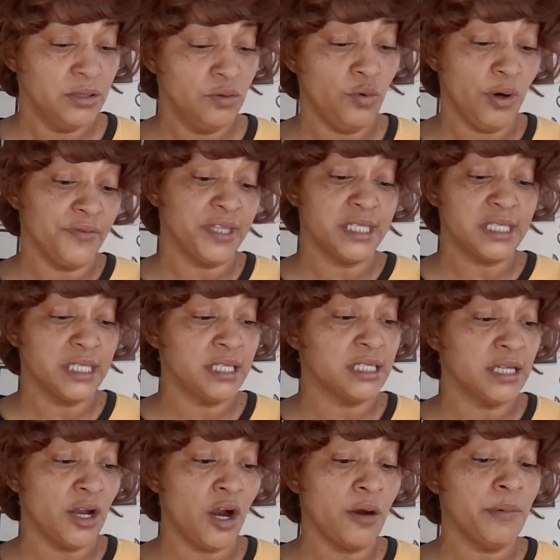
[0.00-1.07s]
Whoever this is
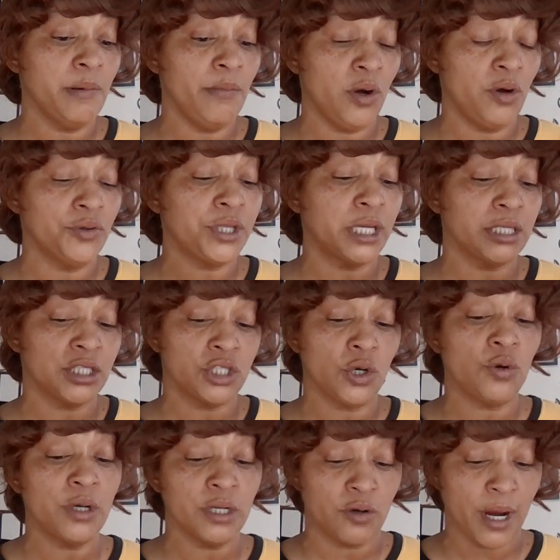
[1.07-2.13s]
in hermit mode that is
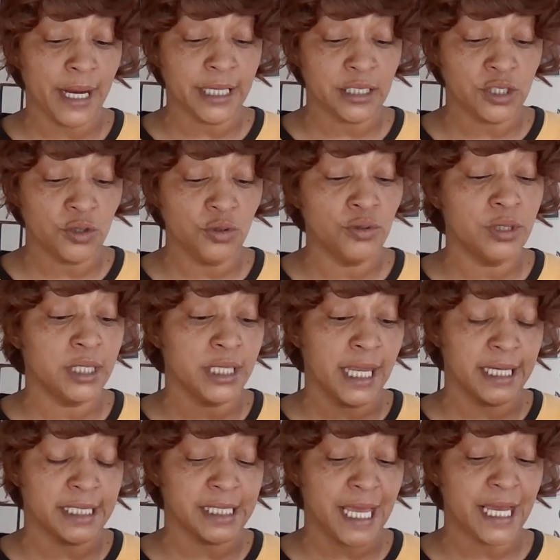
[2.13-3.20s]
showing gratitude and
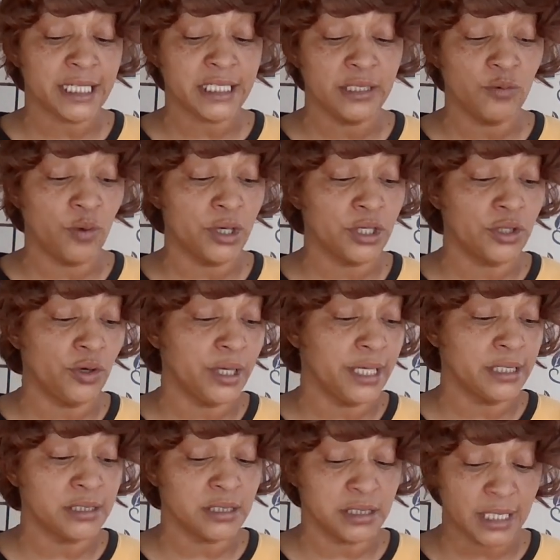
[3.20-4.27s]
that is actually working on
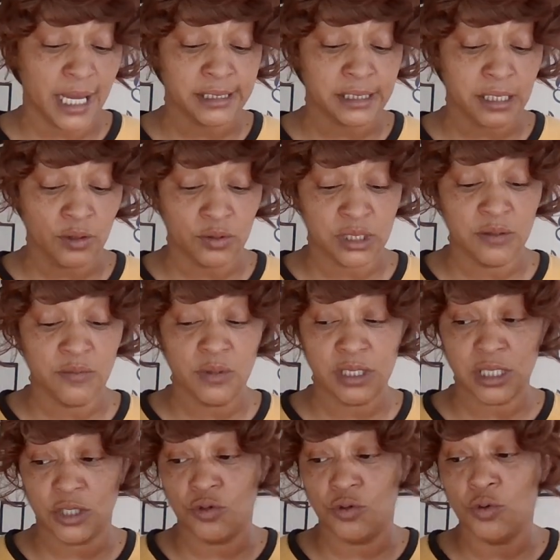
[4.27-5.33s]
exercising your
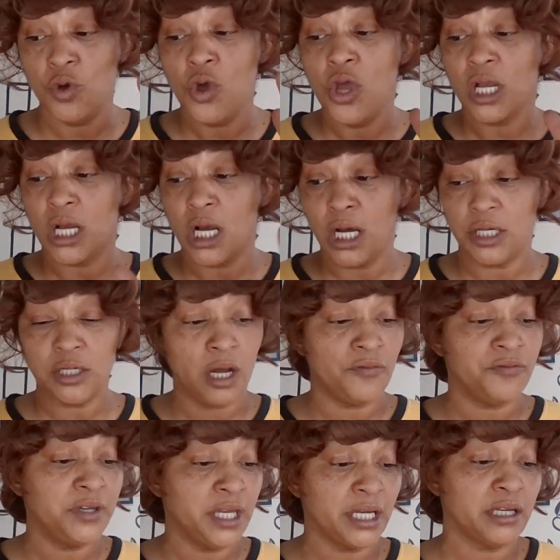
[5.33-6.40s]
demons and you cutting
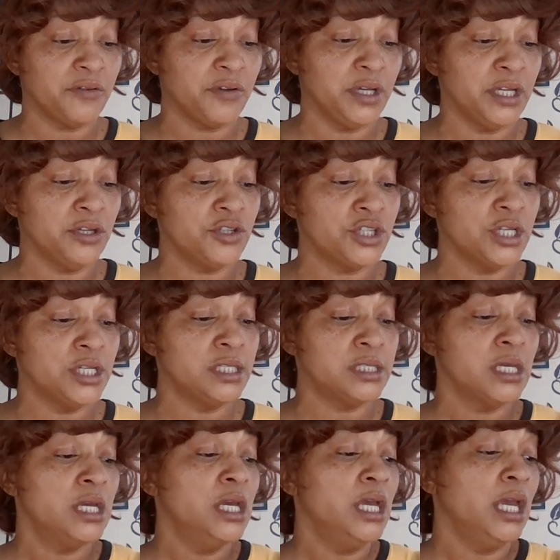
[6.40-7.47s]
off negative
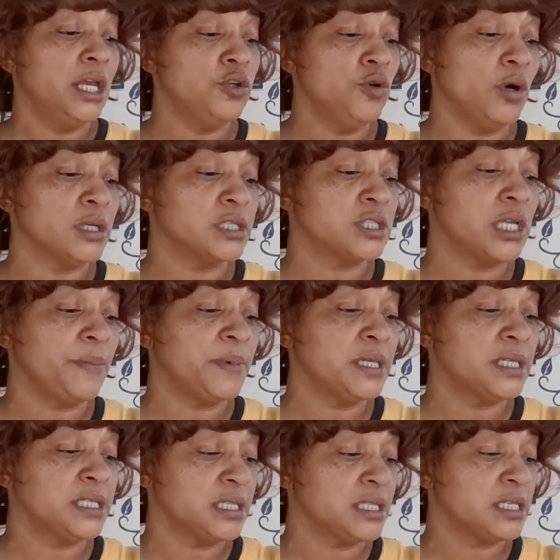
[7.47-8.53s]
energies and you are stepping
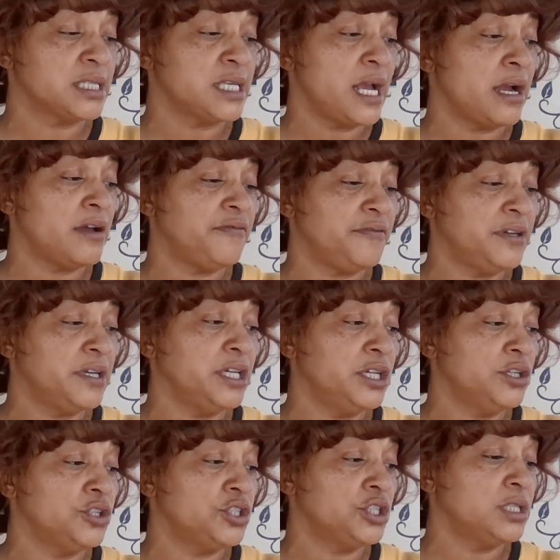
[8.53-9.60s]
into this hierophant
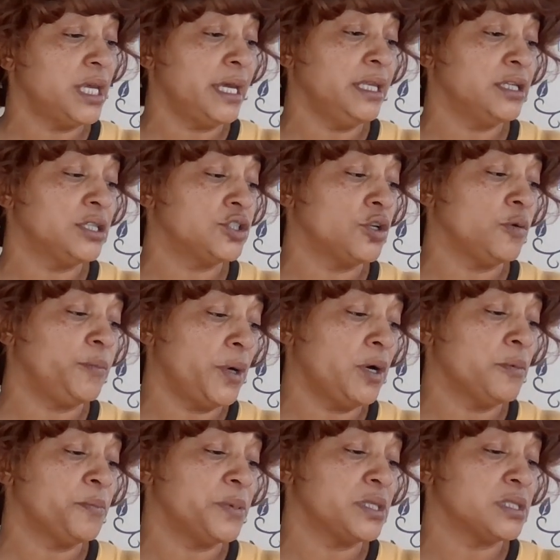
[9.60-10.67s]
energy, that is your
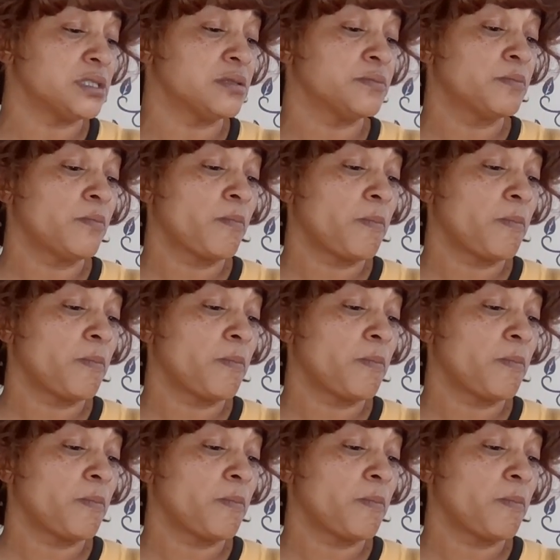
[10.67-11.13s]
purpose.